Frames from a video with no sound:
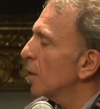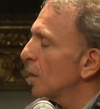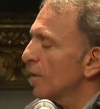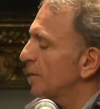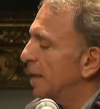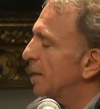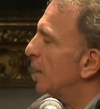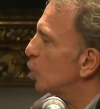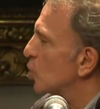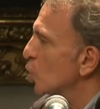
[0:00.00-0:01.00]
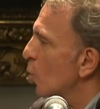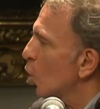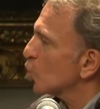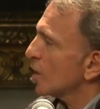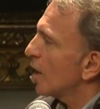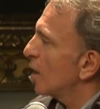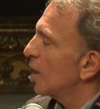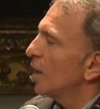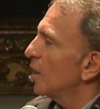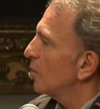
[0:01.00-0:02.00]
dictator
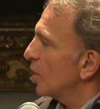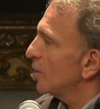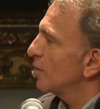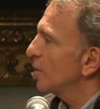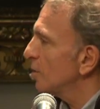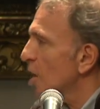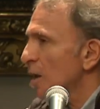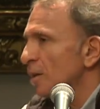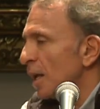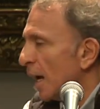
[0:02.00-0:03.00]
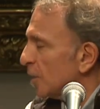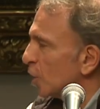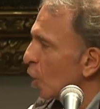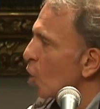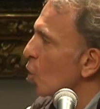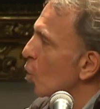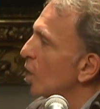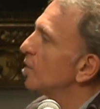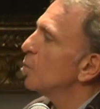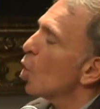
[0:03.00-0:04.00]
Somoza had to go,
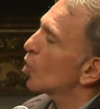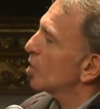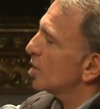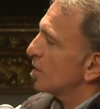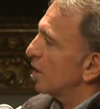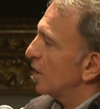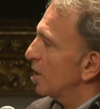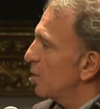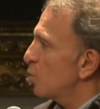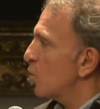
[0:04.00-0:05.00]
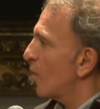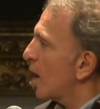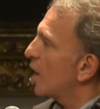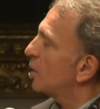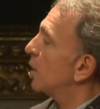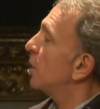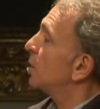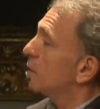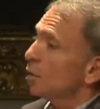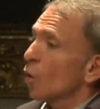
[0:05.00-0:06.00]
and democracy prevailed,
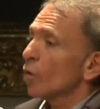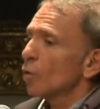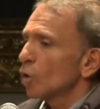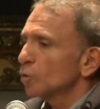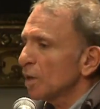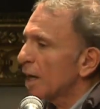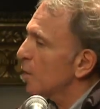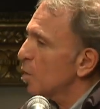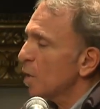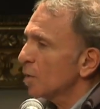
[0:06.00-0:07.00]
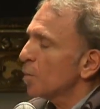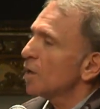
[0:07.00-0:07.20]
and the world became a better